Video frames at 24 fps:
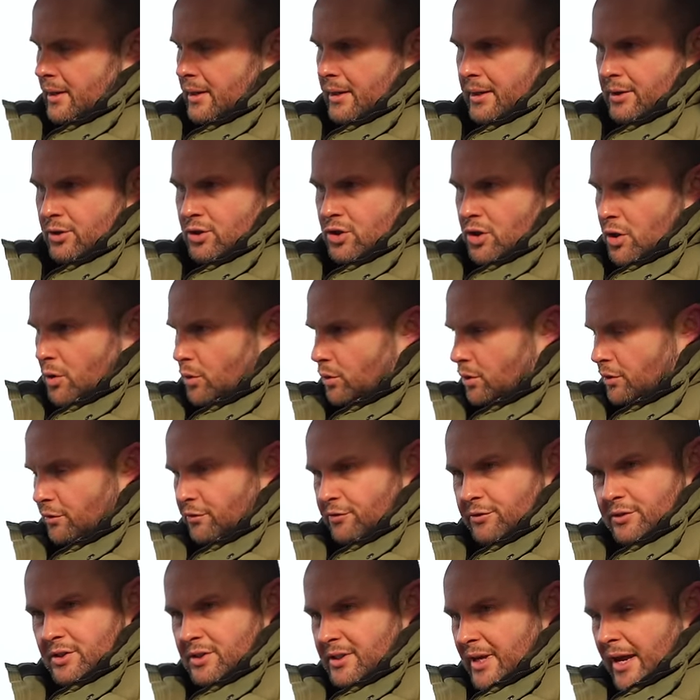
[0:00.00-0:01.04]

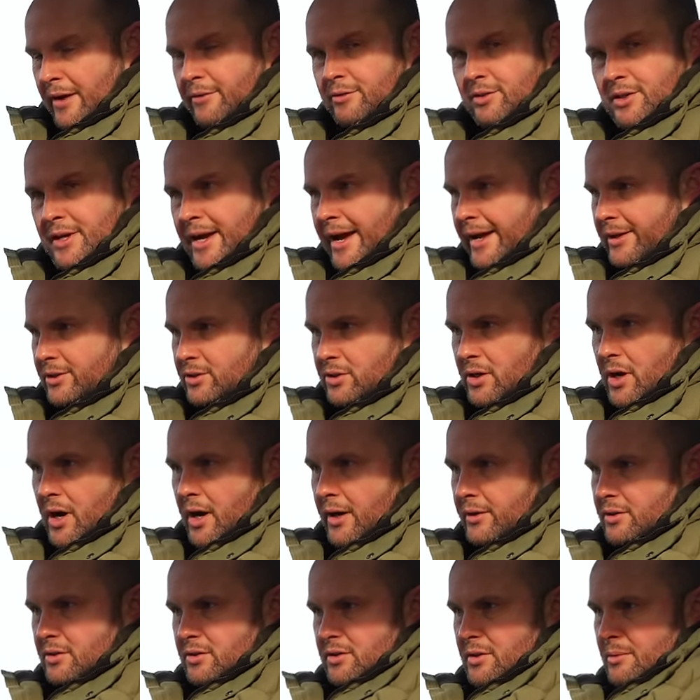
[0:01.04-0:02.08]
intuitive the safety aids
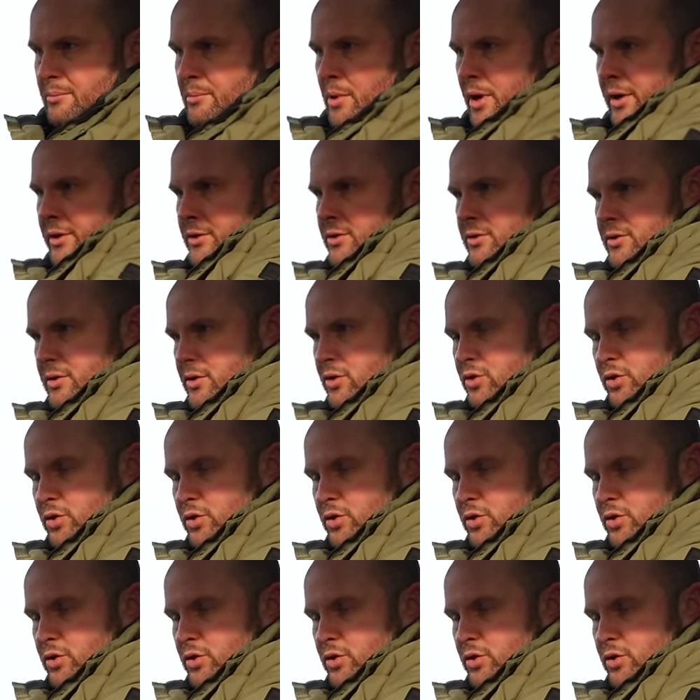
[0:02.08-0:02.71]
are. There's a monitor the